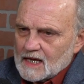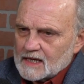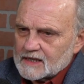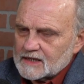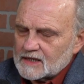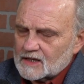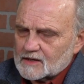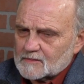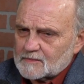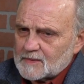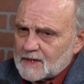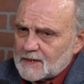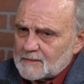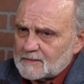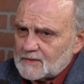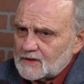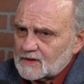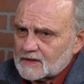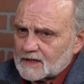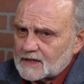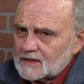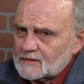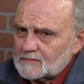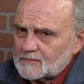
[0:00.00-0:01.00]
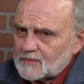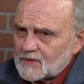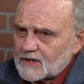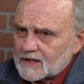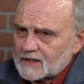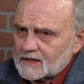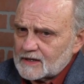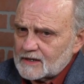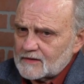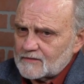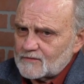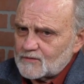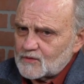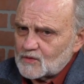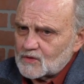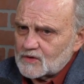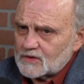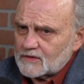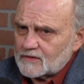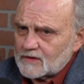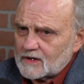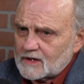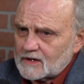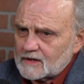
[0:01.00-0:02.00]
young people getting pregnant,
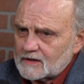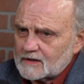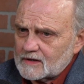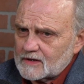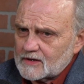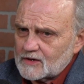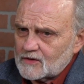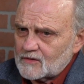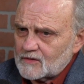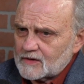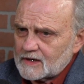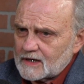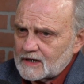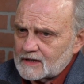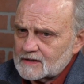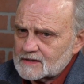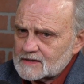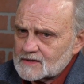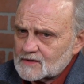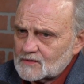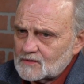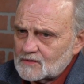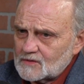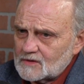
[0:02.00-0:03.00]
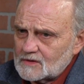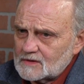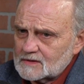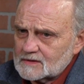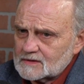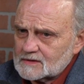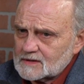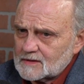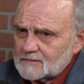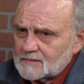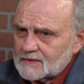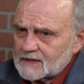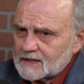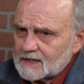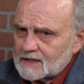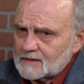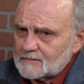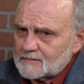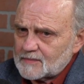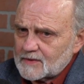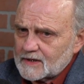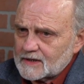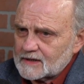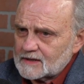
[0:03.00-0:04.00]
fooling around, you know, in high school, somebody
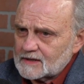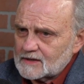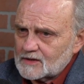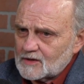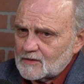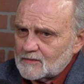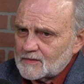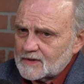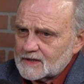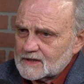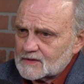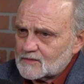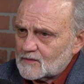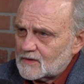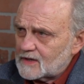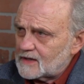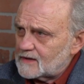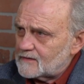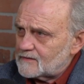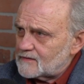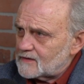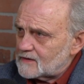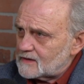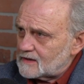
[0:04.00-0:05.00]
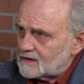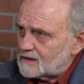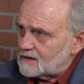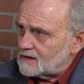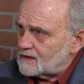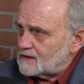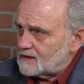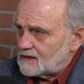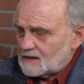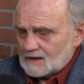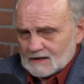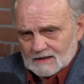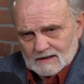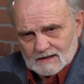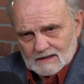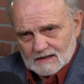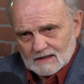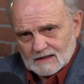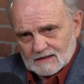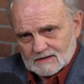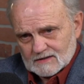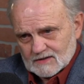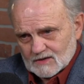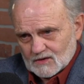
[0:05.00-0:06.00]
getting pregnant, nobody's ready for that.
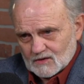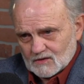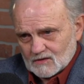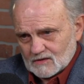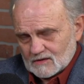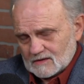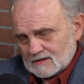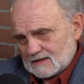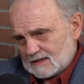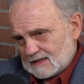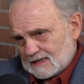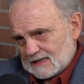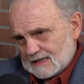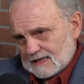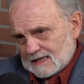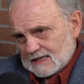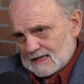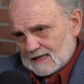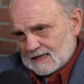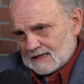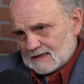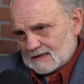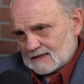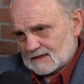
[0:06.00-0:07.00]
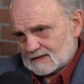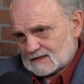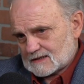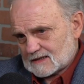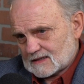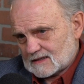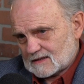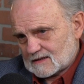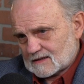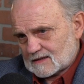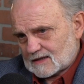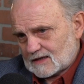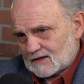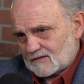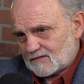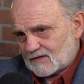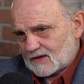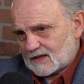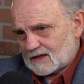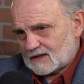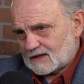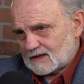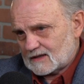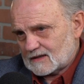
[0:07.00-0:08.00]
And so that's a
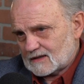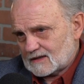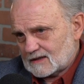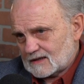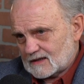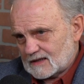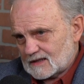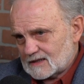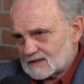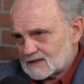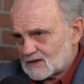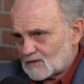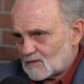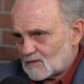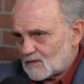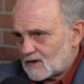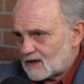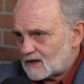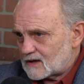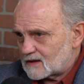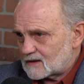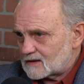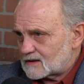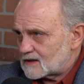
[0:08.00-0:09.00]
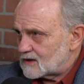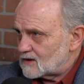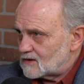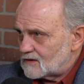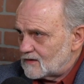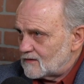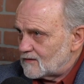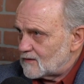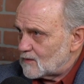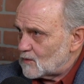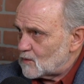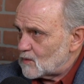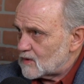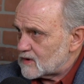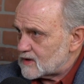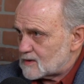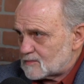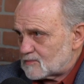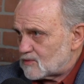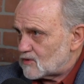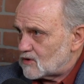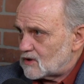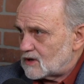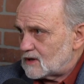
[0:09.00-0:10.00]
convenient and easy way to deal with the
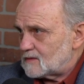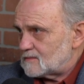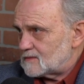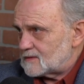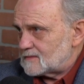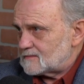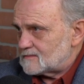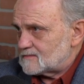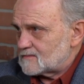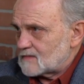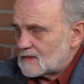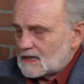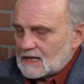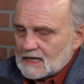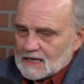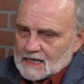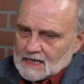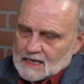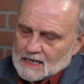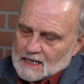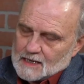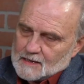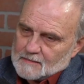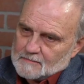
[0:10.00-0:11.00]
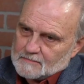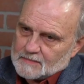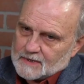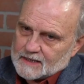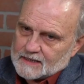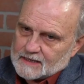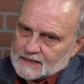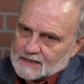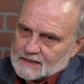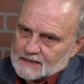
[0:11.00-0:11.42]
problem. But